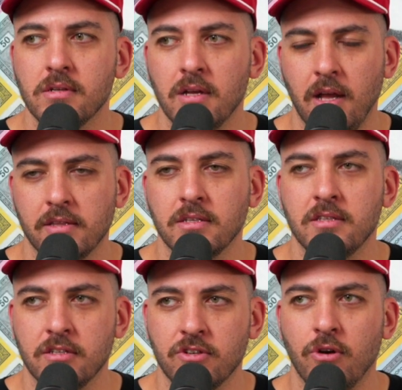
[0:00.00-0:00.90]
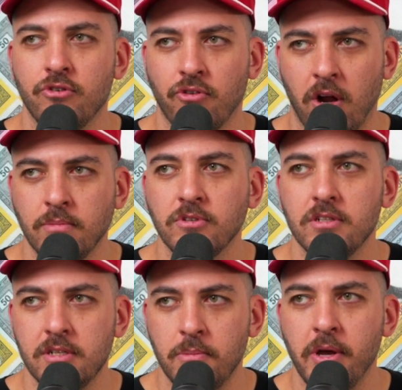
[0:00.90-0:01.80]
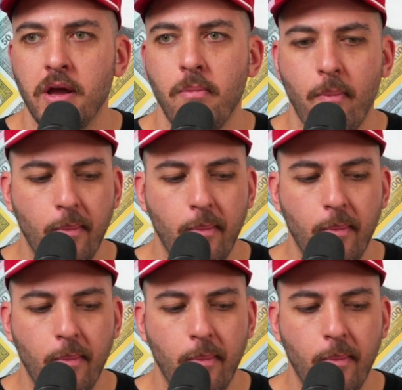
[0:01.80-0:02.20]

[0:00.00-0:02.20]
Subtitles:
You got the disco drums a little bit.